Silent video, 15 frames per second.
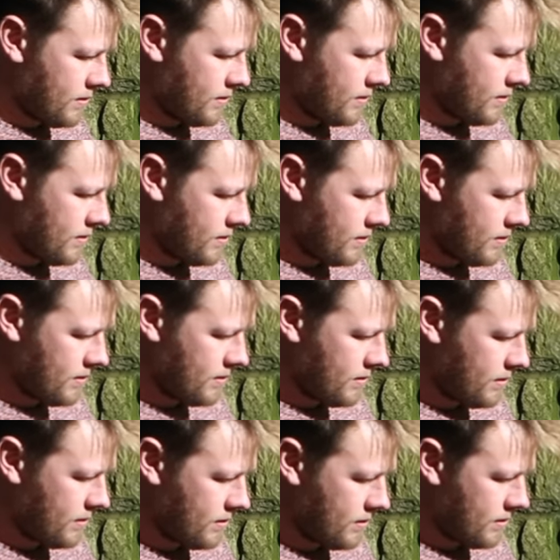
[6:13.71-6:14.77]

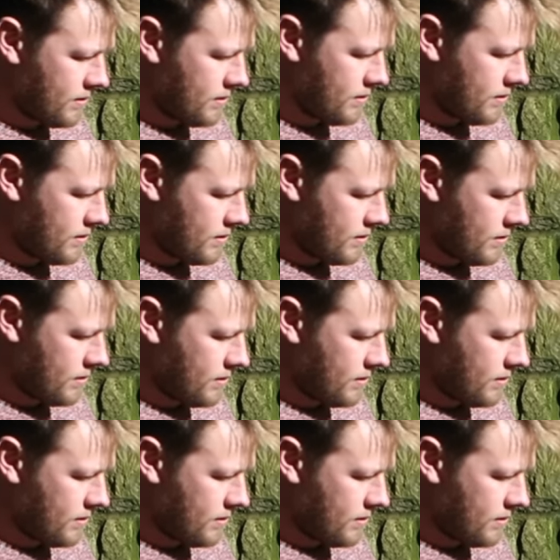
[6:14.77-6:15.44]
No one is speaking in this clip.